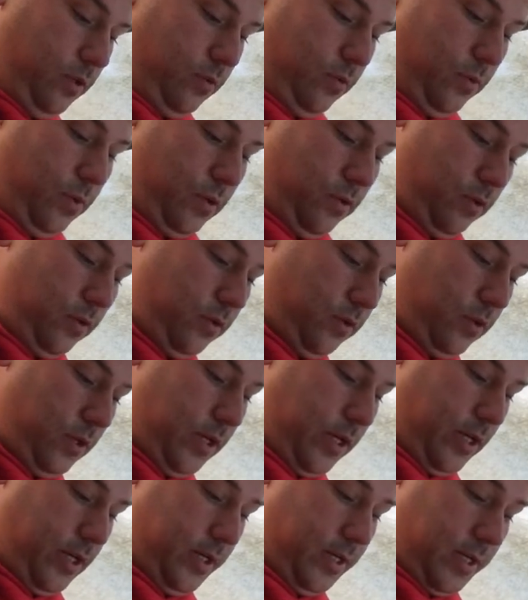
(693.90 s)
We're going to go
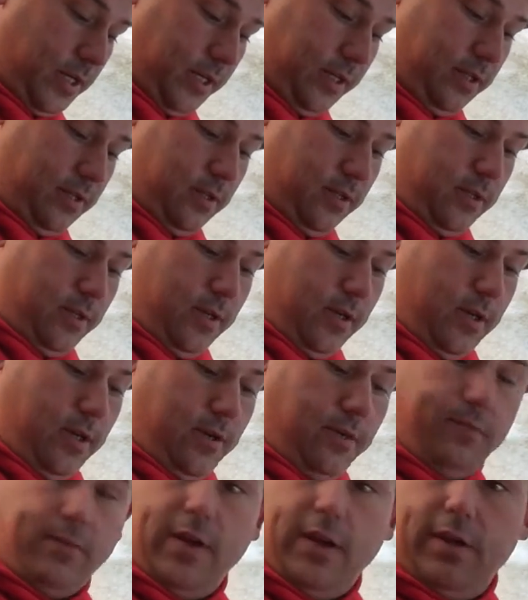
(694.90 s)
ahead and take the
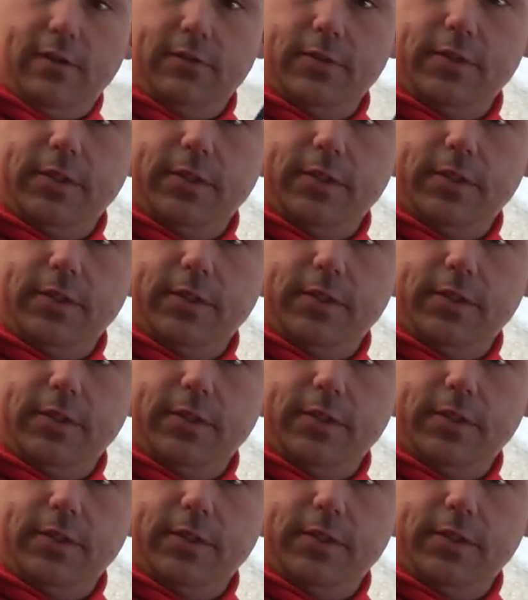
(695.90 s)
valve